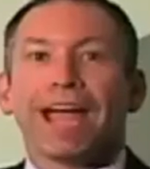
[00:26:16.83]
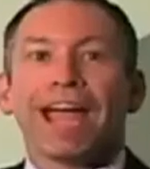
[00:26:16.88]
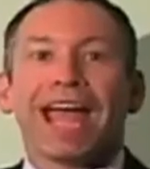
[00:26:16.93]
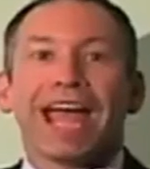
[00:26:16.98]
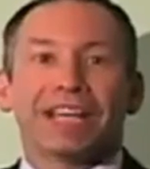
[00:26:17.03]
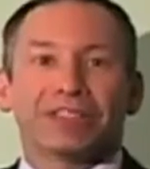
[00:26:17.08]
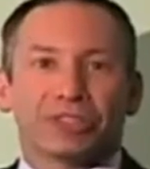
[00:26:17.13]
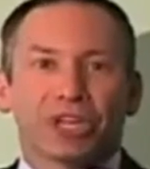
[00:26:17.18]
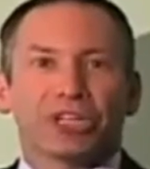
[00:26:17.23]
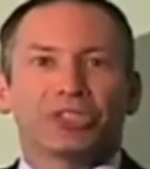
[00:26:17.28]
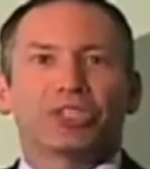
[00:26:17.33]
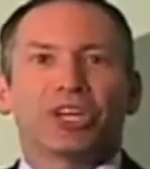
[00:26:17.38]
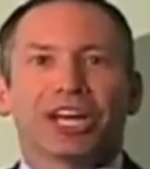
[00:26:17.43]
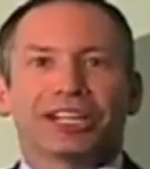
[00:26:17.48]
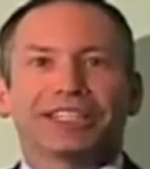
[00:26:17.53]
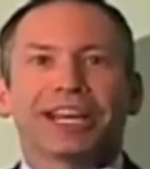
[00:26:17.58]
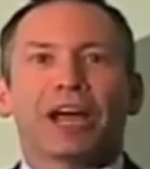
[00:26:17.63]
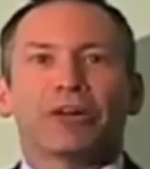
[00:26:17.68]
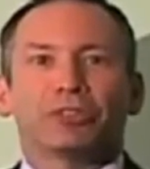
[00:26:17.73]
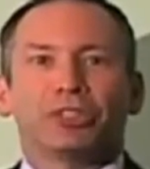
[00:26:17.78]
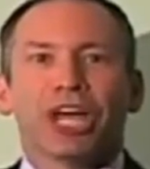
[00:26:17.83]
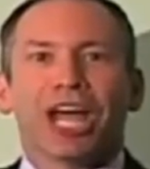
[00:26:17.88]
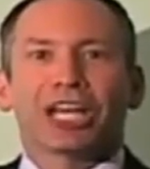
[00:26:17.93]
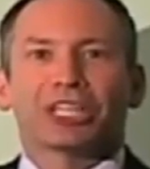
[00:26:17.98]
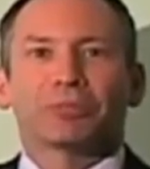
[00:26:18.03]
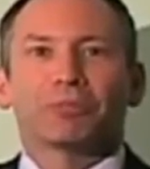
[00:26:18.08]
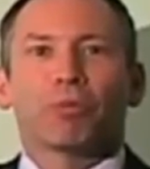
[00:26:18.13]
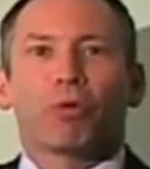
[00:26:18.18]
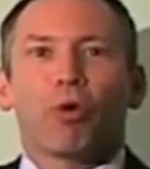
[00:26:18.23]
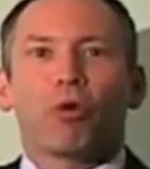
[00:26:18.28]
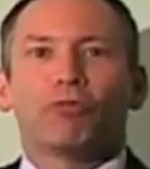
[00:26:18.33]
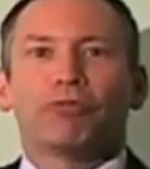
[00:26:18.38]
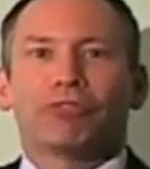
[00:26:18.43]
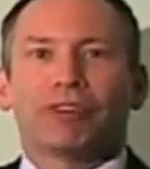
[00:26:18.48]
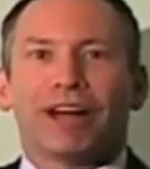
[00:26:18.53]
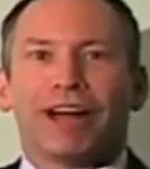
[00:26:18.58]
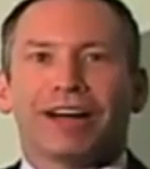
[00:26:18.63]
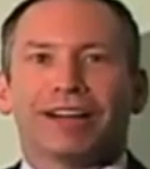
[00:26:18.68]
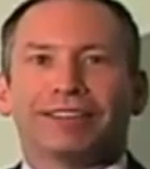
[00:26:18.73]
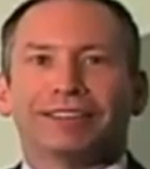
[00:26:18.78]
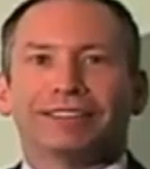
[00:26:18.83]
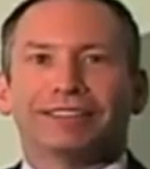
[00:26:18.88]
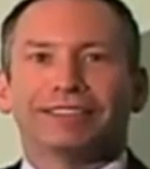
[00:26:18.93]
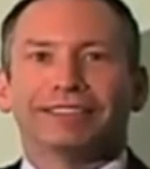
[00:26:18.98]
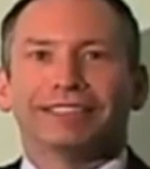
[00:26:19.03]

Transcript: As I checked out Jack's profile,